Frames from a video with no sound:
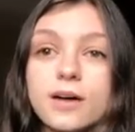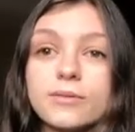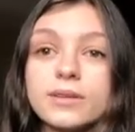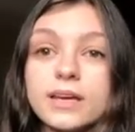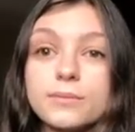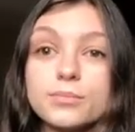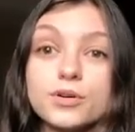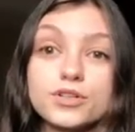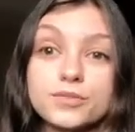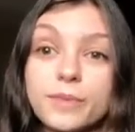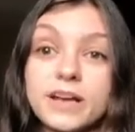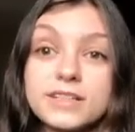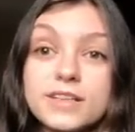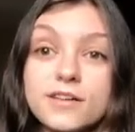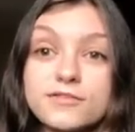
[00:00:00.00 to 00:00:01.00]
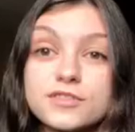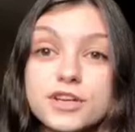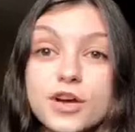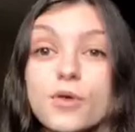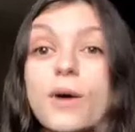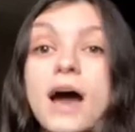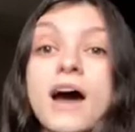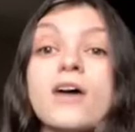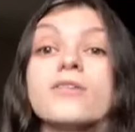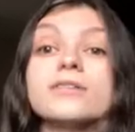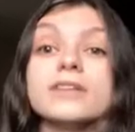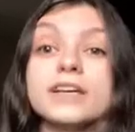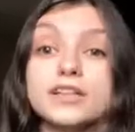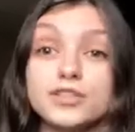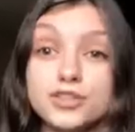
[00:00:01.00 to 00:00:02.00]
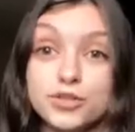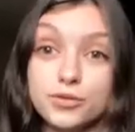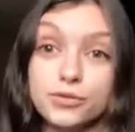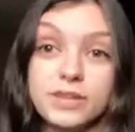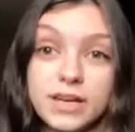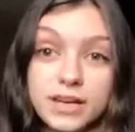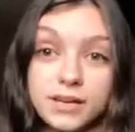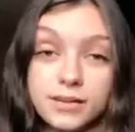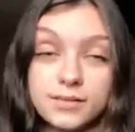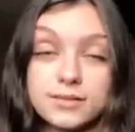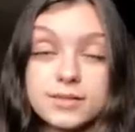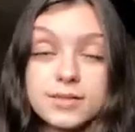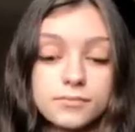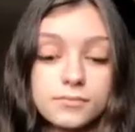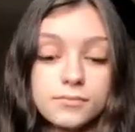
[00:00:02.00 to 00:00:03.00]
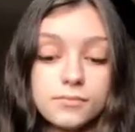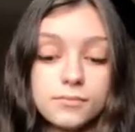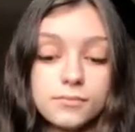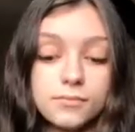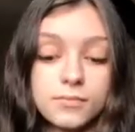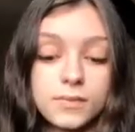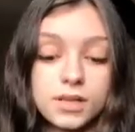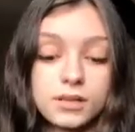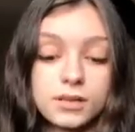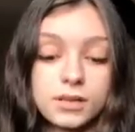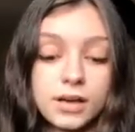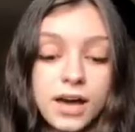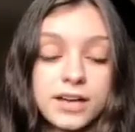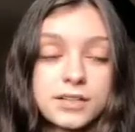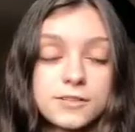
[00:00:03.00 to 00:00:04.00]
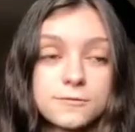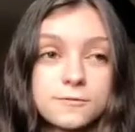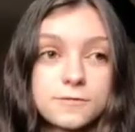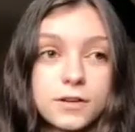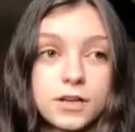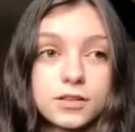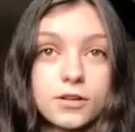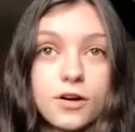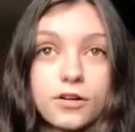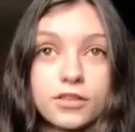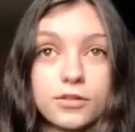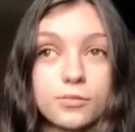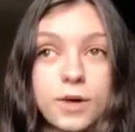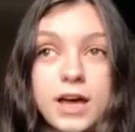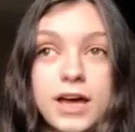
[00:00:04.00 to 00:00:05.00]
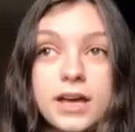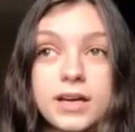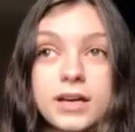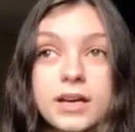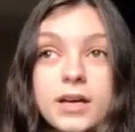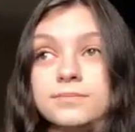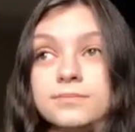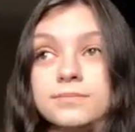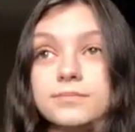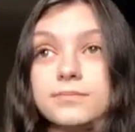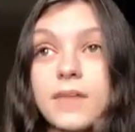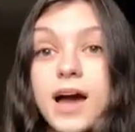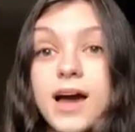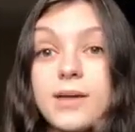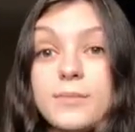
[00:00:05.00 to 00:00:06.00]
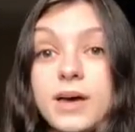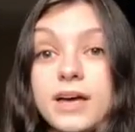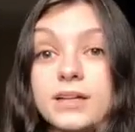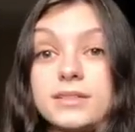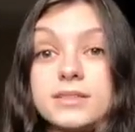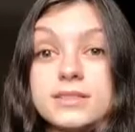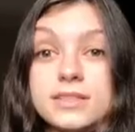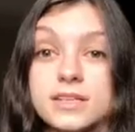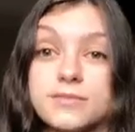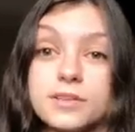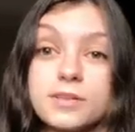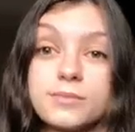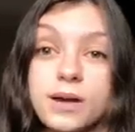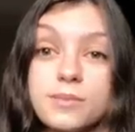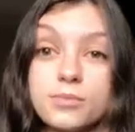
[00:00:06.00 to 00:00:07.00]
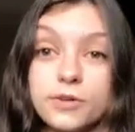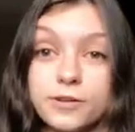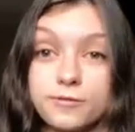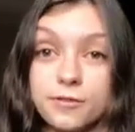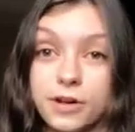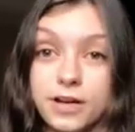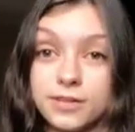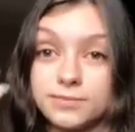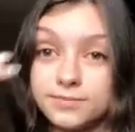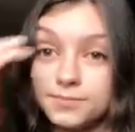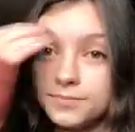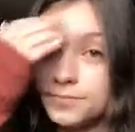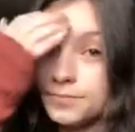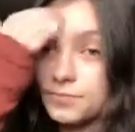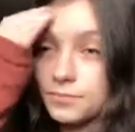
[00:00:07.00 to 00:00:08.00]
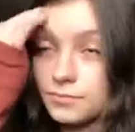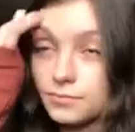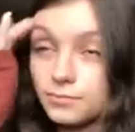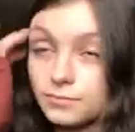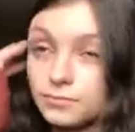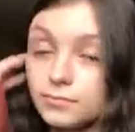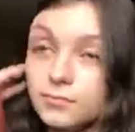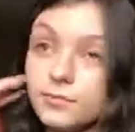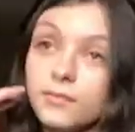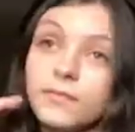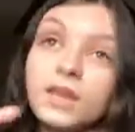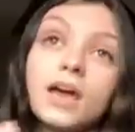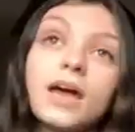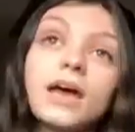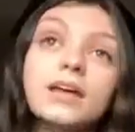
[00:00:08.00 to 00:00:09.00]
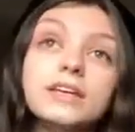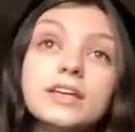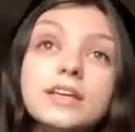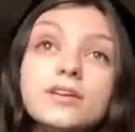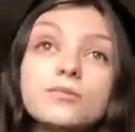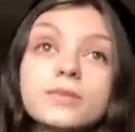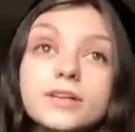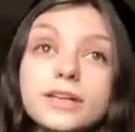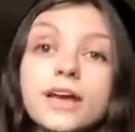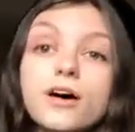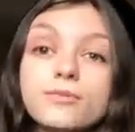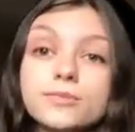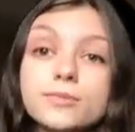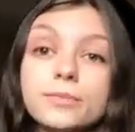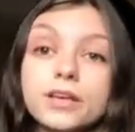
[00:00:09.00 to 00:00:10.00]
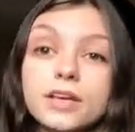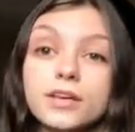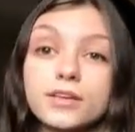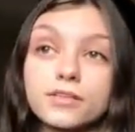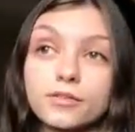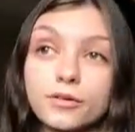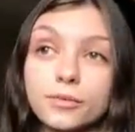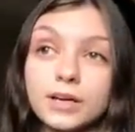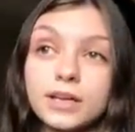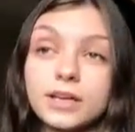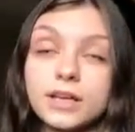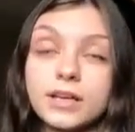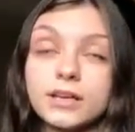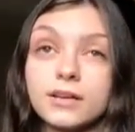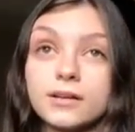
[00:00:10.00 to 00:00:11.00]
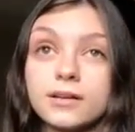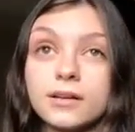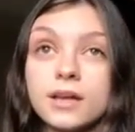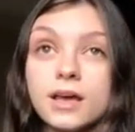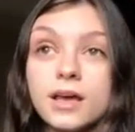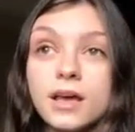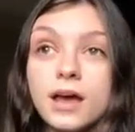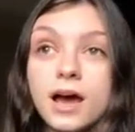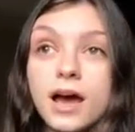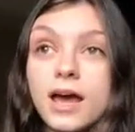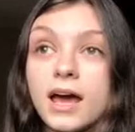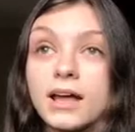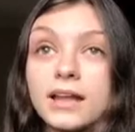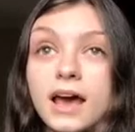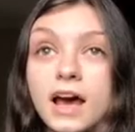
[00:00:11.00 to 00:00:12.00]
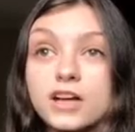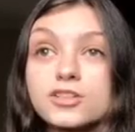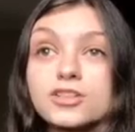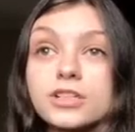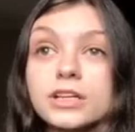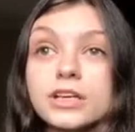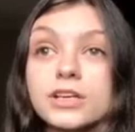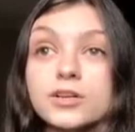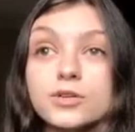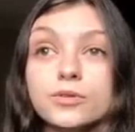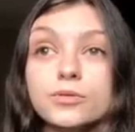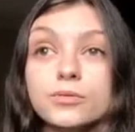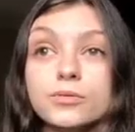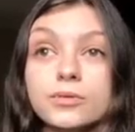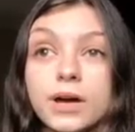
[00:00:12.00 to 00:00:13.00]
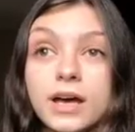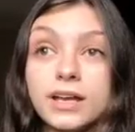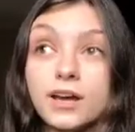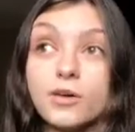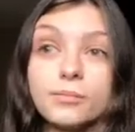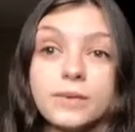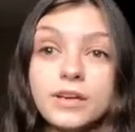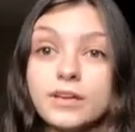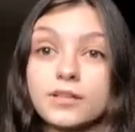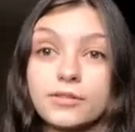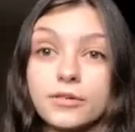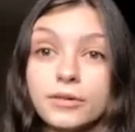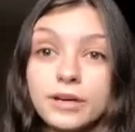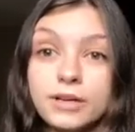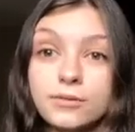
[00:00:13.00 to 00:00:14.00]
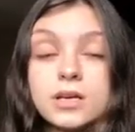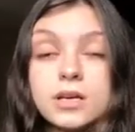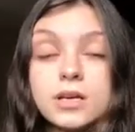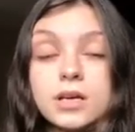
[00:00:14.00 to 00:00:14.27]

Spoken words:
I would, like, push myself to go out and, like, do things. Kind of along the way, I met Steven, my boyfriend, and he really helped me through it, and I had Ashley, who had helped me through it.